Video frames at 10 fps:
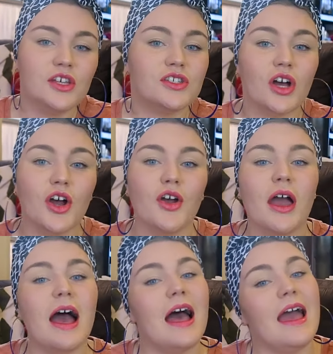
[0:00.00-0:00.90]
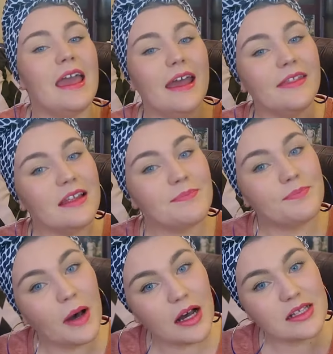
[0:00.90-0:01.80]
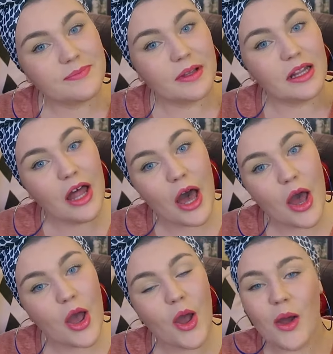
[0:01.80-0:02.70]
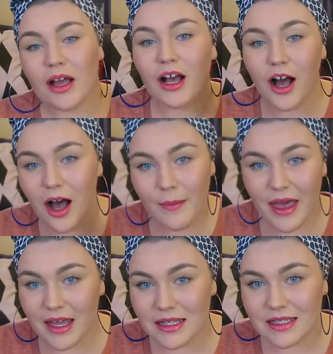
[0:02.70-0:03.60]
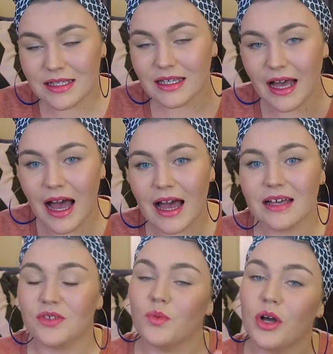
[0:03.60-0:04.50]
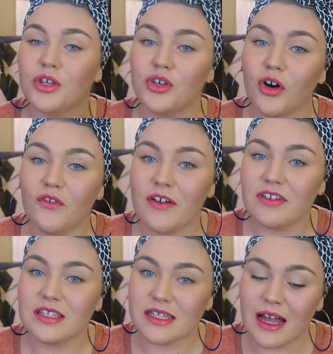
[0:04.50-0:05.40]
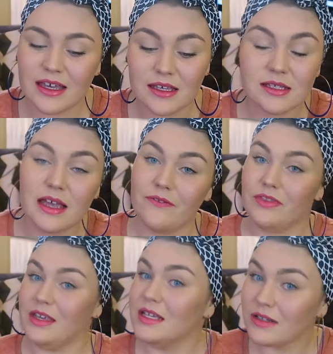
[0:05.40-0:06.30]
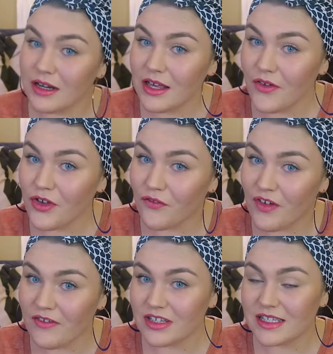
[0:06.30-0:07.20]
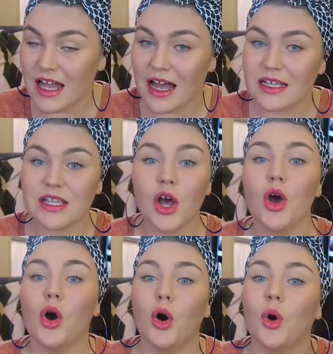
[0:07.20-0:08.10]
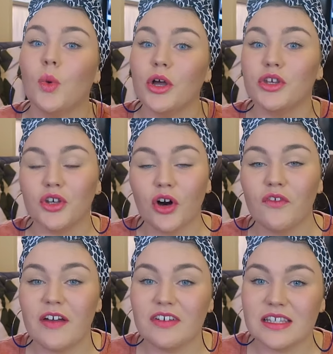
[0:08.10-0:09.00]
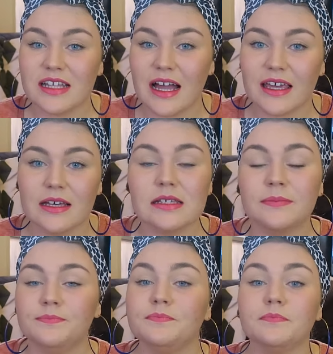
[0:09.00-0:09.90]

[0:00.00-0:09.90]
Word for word: So, in the box below, comment, guys, what your favorite snack is. If these are any of your favorite snacks, or what your favorite snack is.